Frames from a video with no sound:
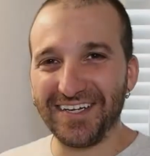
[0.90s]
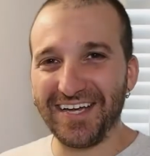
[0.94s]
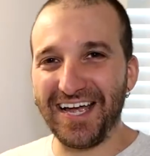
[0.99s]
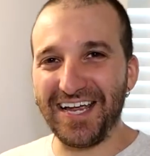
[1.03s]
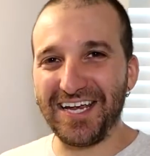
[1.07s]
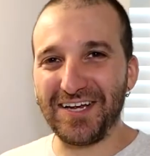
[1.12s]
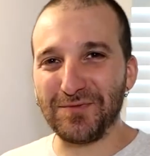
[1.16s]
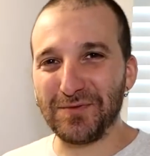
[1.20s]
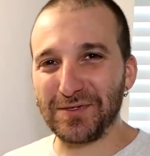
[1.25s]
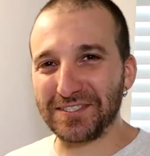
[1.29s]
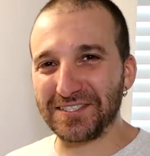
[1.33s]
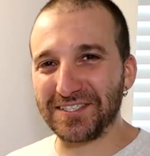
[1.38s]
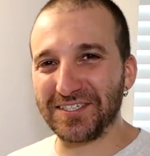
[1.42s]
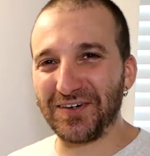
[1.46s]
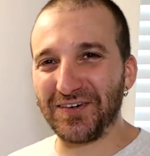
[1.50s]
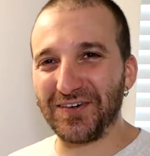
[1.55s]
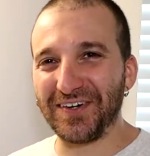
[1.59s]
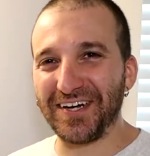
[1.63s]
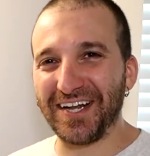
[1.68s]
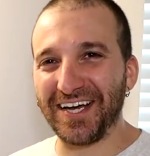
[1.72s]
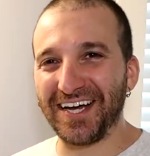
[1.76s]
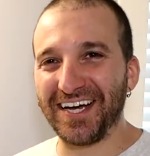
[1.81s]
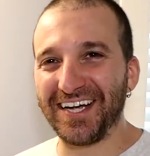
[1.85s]
Hey, what's
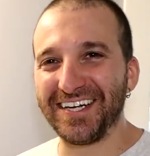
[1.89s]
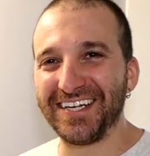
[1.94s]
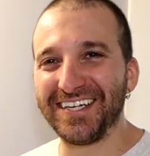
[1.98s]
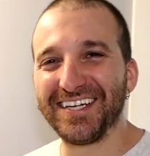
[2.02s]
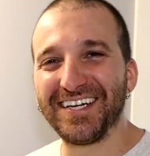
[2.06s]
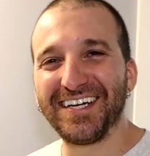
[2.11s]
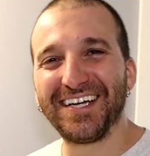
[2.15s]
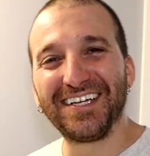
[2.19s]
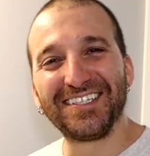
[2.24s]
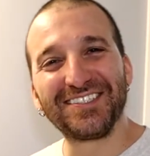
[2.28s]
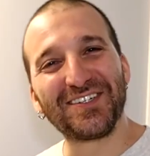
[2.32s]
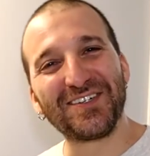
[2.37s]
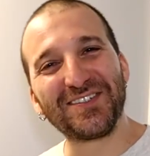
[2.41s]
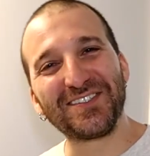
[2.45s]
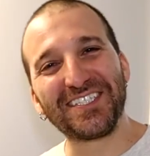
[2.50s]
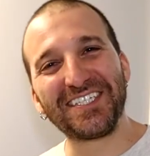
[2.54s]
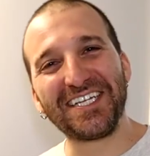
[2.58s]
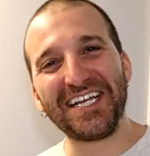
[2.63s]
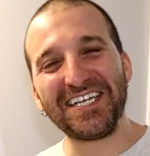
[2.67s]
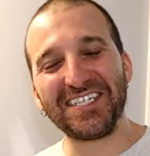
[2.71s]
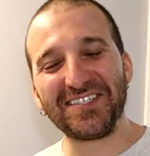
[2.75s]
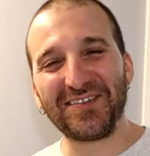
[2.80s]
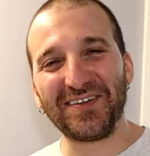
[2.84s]
going on? So in
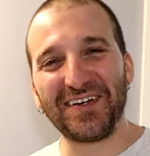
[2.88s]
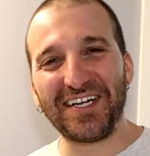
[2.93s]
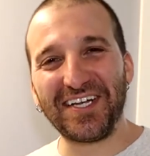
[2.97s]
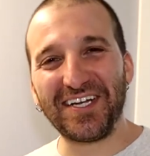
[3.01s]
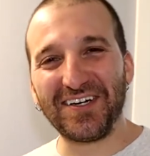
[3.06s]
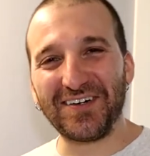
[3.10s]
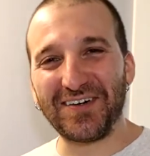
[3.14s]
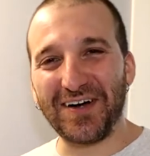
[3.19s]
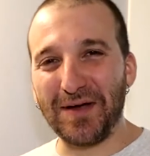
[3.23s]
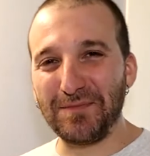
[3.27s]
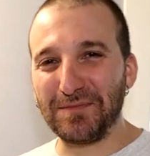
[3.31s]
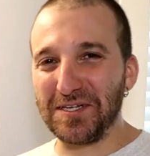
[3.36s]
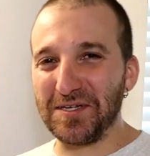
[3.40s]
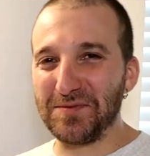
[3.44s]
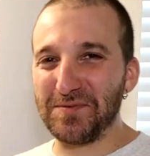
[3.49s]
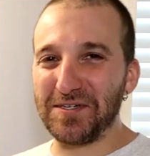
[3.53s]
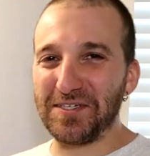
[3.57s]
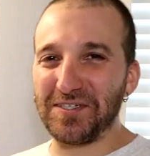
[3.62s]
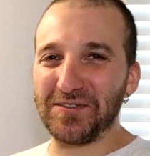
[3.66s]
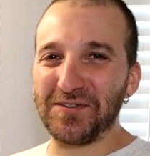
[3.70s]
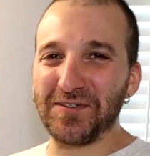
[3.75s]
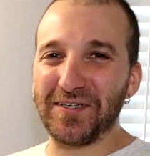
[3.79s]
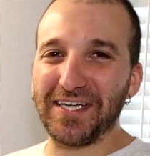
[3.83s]
today's video, I'm going to
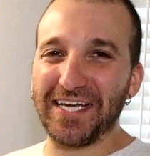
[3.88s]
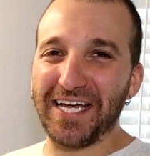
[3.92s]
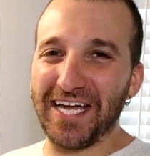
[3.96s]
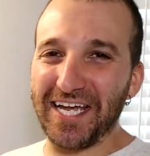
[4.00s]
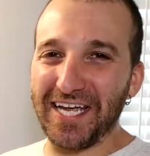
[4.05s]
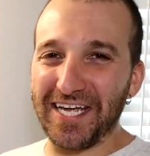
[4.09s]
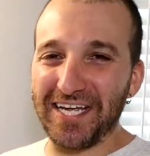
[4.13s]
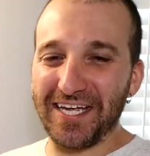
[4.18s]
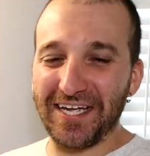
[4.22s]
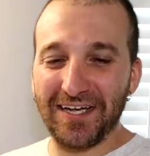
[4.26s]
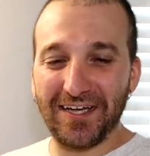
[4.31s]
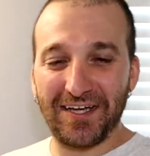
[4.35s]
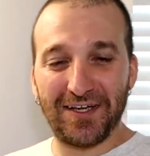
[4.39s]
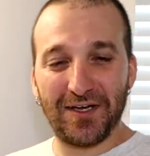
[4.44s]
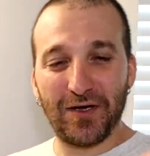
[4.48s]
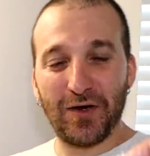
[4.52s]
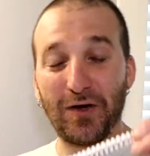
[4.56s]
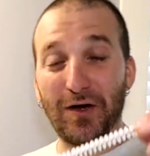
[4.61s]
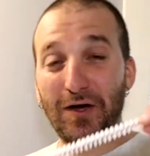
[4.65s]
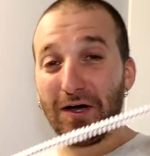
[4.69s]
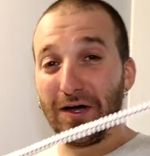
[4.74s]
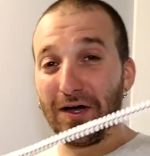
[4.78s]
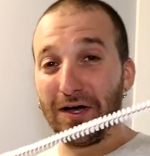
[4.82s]
be doing a
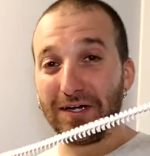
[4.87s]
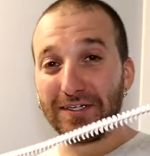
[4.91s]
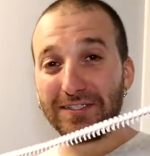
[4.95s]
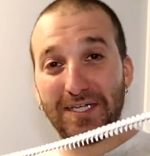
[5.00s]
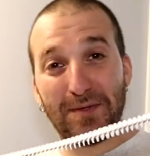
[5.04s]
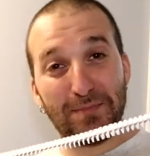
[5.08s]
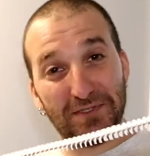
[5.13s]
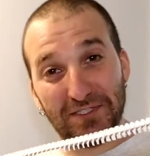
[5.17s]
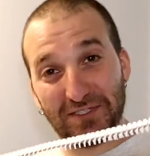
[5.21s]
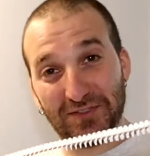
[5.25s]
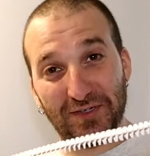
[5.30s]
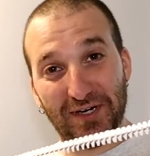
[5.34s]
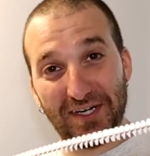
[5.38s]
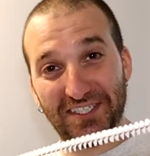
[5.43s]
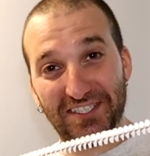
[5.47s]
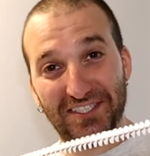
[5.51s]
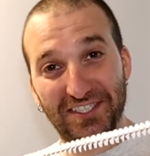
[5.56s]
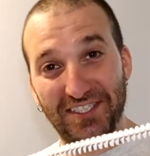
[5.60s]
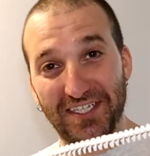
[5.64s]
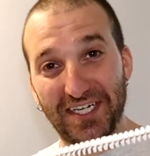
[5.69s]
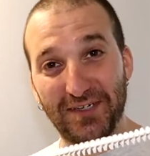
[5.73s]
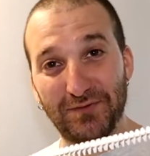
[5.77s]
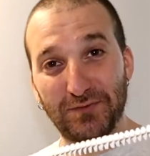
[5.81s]

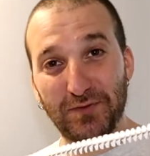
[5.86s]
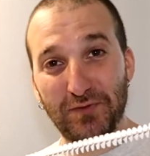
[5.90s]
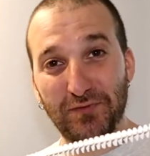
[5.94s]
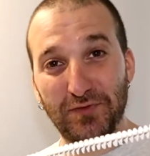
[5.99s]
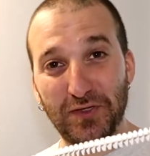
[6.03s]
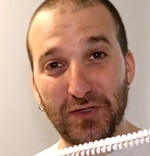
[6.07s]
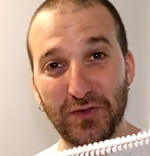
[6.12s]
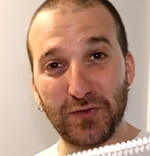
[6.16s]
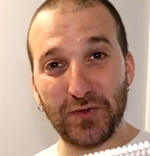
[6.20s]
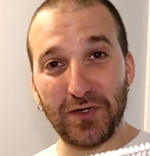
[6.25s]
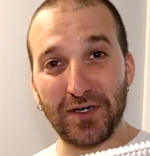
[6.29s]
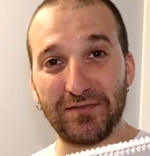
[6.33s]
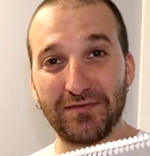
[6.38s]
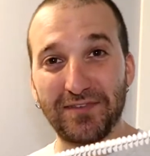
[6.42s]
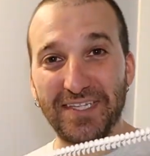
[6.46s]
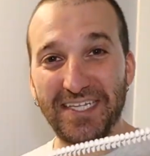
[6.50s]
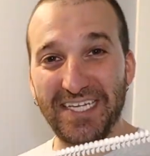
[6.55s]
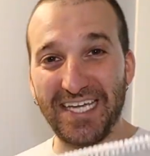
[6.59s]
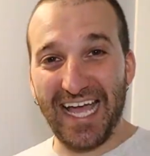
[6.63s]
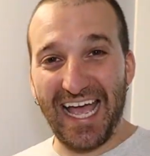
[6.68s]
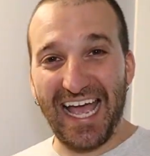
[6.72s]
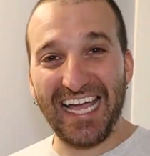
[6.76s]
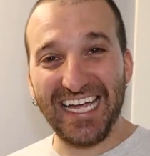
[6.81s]
demonstration and review of
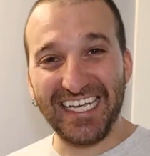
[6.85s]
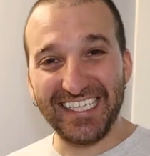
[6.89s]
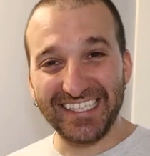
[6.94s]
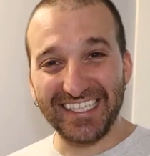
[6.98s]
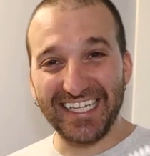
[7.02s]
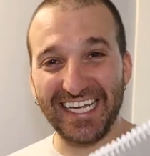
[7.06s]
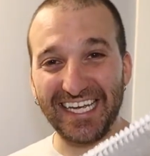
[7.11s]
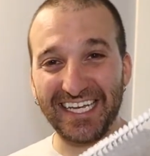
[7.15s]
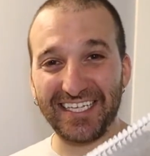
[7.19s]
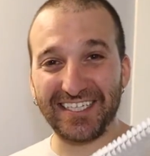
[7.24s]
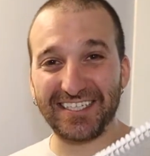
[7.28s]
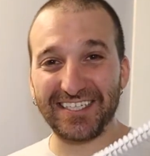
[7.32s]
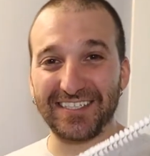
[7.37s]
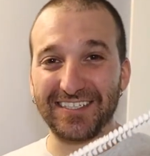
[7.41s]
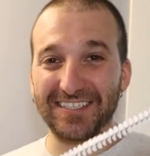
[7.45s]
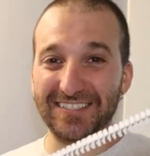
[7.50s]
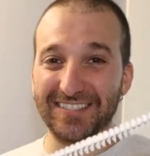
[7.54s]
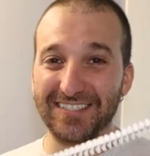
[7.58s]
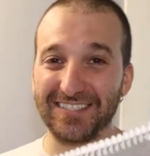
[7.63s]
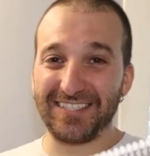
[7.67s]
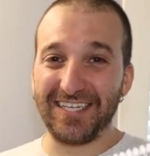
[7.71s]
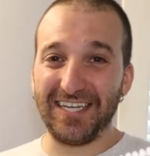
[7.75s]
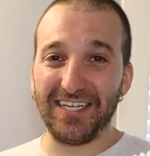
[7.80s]
the Alink
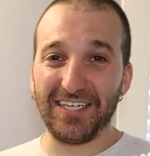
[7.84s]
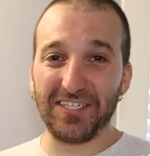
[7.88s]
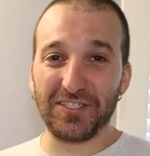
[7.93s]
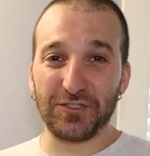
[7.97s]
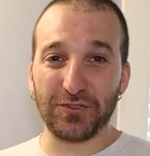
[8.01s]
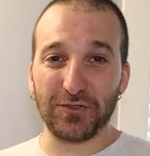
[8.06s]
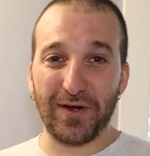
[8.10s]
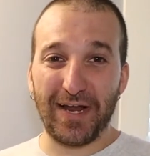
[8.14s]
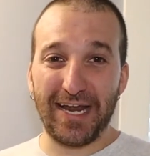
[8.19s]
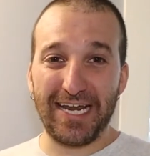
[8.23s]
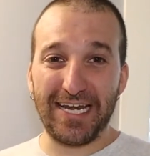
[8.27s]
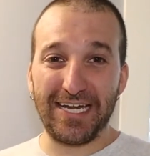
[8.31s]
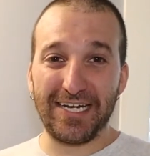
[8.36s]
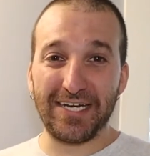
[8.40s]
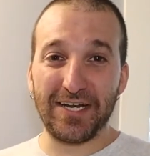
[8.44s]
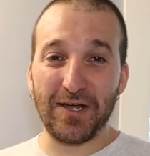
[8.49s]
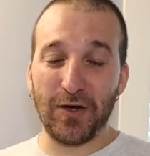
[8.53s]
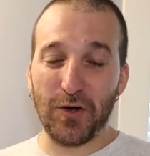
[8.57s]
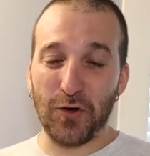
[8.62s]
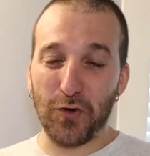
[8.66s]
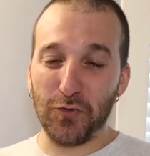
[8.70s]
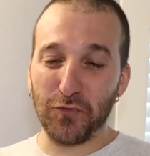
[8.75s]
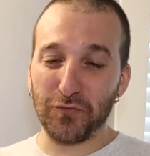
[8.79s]
Sink
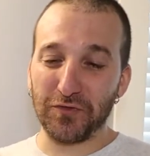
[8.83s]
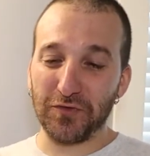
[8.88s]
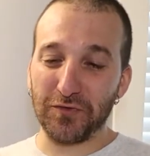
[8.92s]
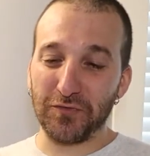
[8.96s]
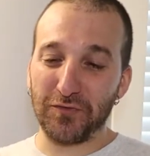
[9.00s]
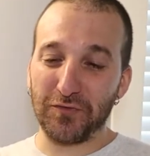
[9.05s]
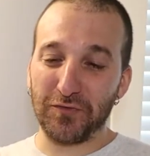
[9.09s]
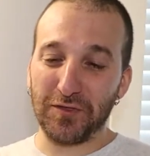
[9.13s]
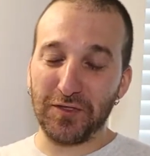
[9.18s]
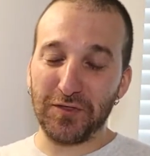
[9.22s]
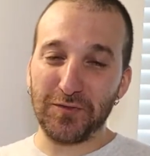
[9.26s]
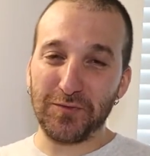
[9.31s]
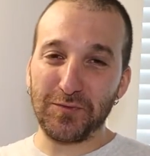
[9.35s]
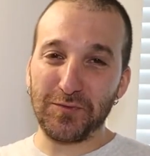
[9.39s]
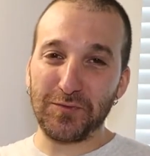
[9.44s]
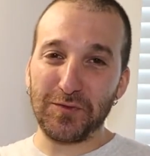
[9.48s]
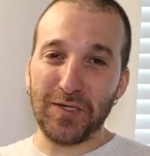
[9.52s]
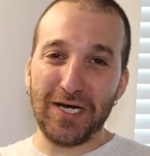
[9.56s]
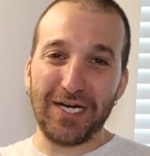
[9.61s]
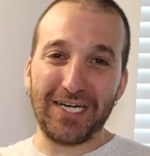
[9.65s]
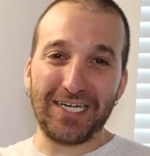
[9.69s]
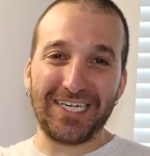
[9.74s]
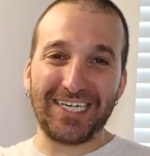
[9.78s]
Drain
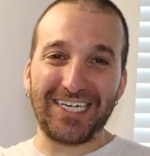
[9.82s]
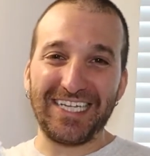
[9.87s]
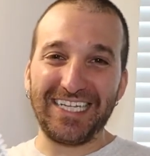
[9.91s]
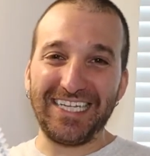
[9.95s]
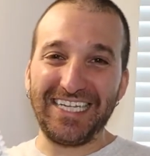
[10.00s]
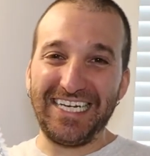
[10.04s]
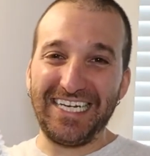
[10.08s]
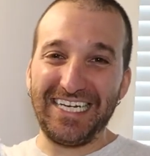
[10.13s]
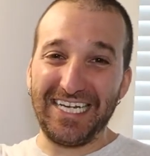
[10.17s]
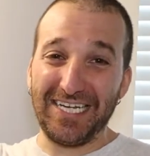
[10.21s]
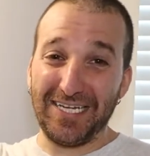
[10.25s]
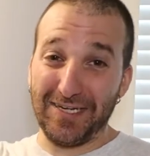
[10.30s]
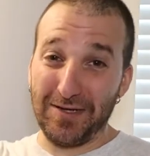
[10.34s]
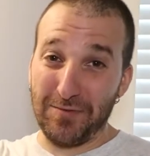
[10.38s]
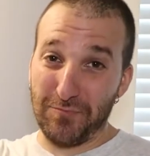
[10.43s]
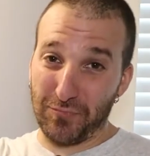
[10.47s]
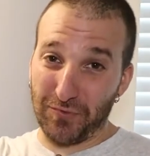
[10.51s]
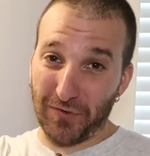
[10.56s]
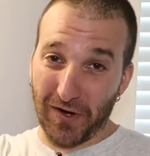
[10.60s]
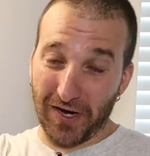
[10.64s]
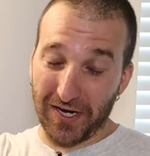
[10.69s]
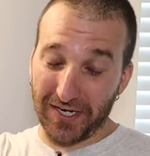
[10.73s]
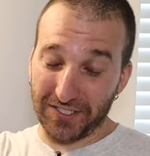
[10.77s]
Overflow Cleaning
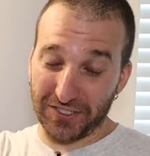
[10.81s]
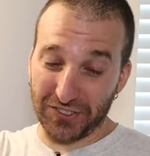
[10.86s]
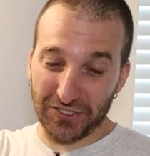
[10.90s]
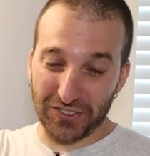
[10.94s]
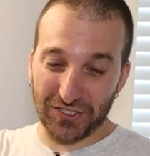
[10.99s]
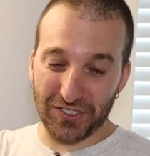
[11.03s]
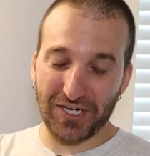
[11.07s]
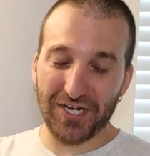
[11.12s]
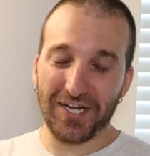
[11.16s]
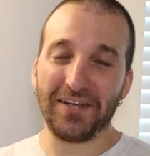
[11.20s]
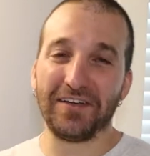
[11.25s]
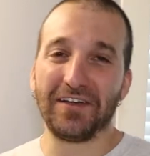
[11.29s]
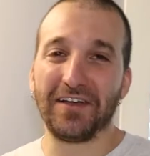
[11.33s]
Brush.